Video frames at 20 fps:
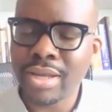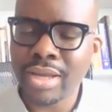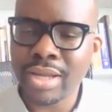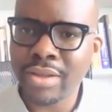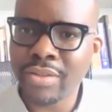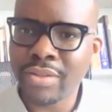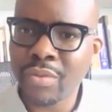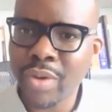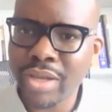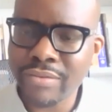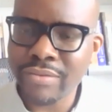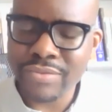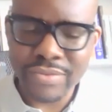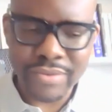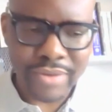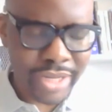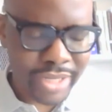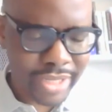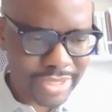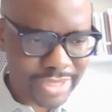Another way of
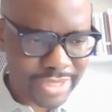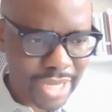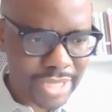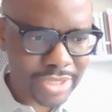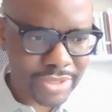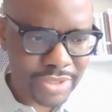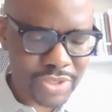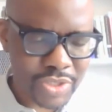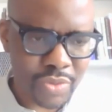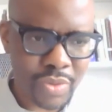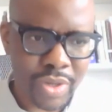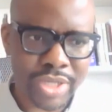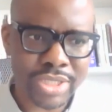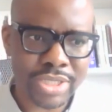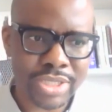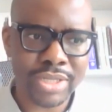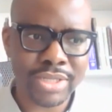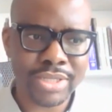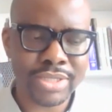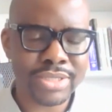I guess asking this
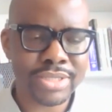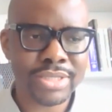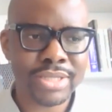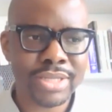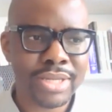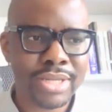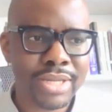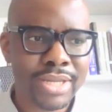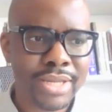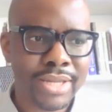question is